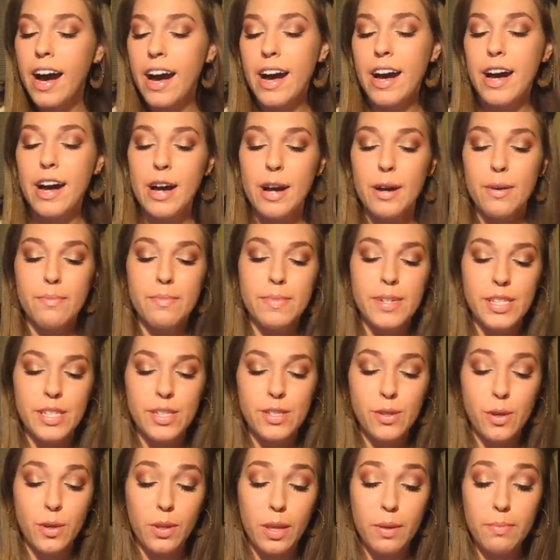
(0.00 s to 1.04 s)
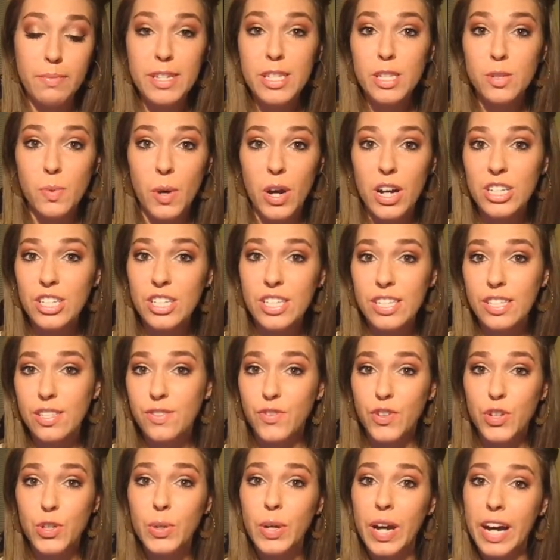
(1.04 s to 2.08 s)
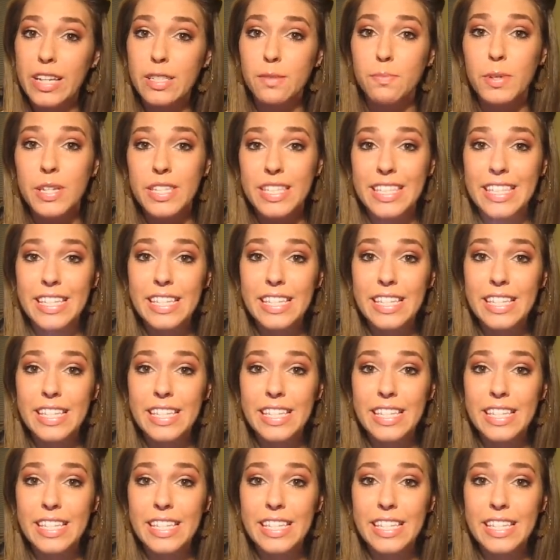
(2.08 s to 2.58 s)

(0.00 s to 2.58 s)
Um, so let me swatch these for you guys because